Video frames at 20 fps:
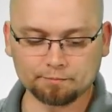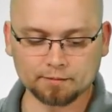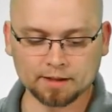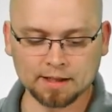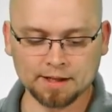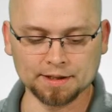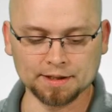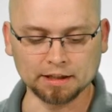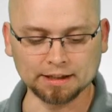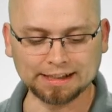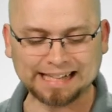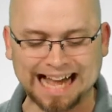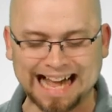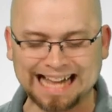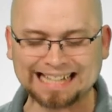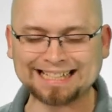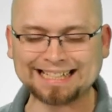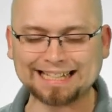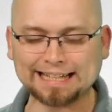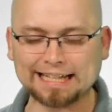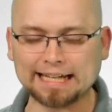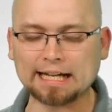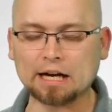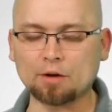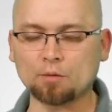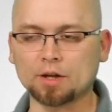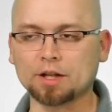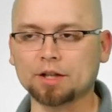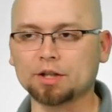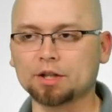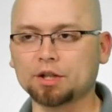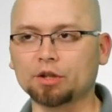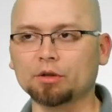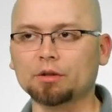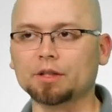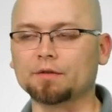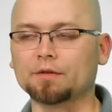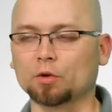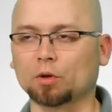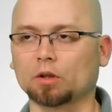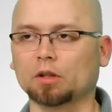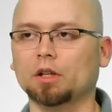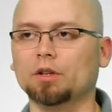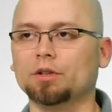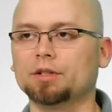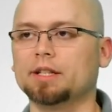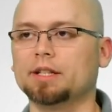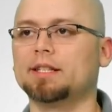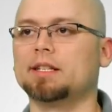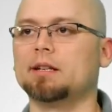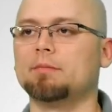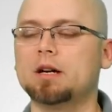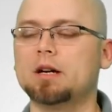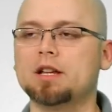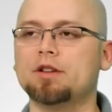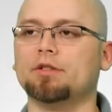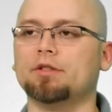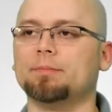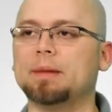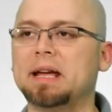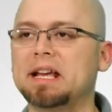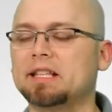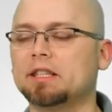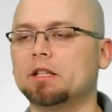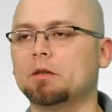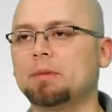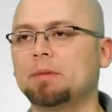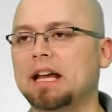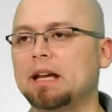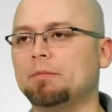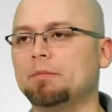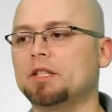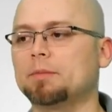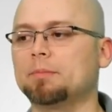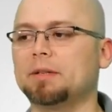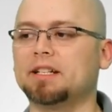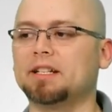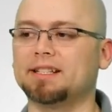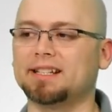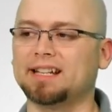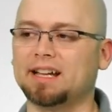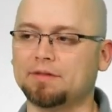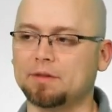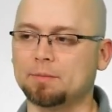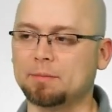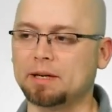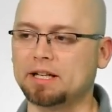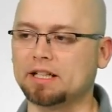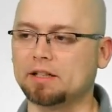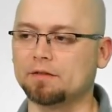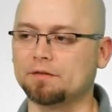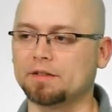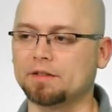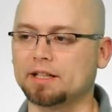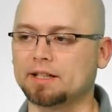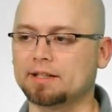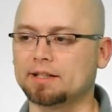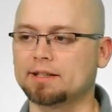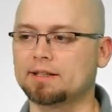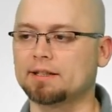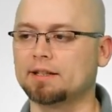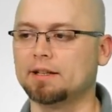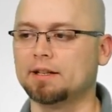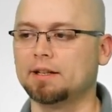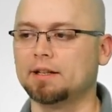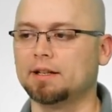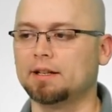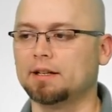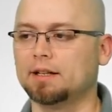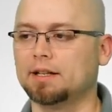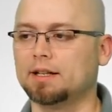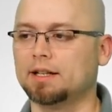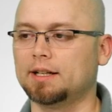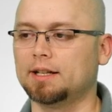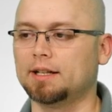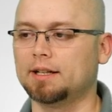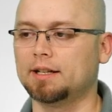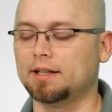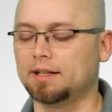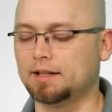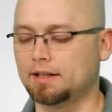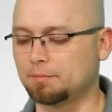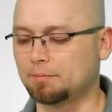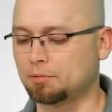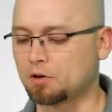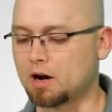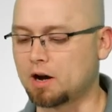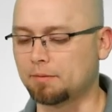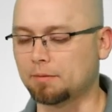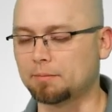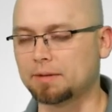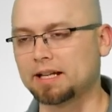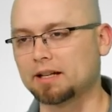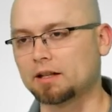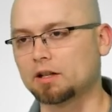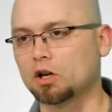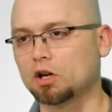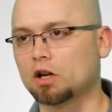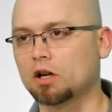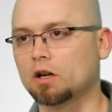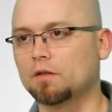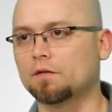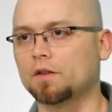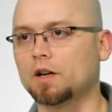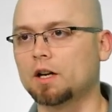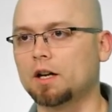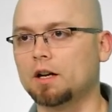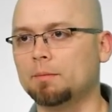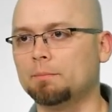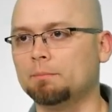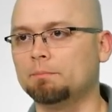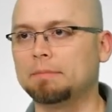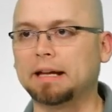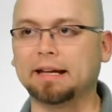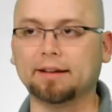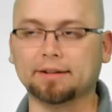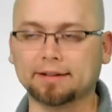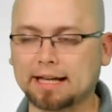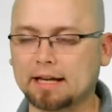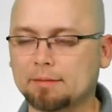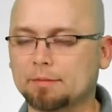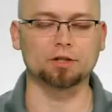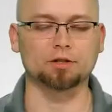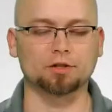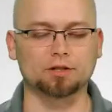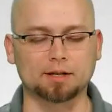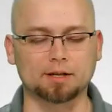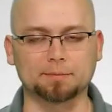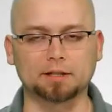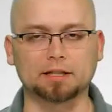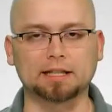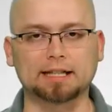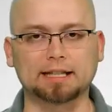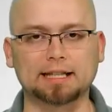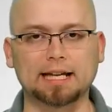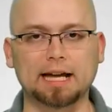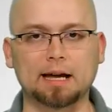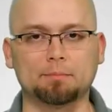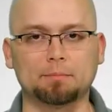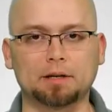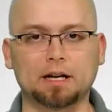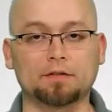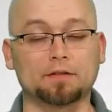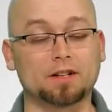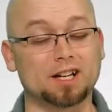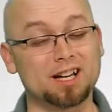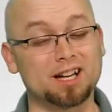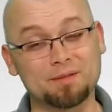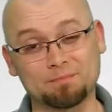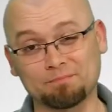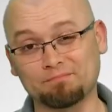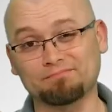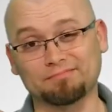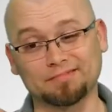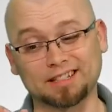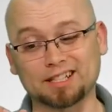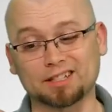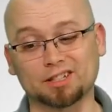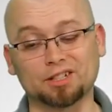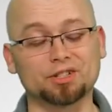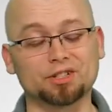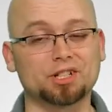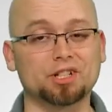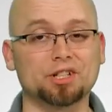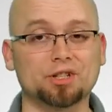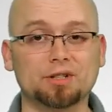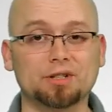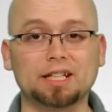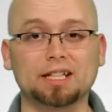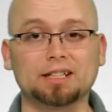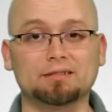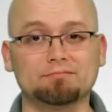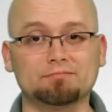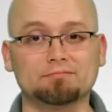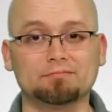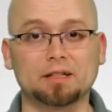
The last thing I want to do is foreclose on somebody who's making their payments but doesn't have the money to fix a problem that occurred from hail damage or something like that. But I've come this close to doing it. I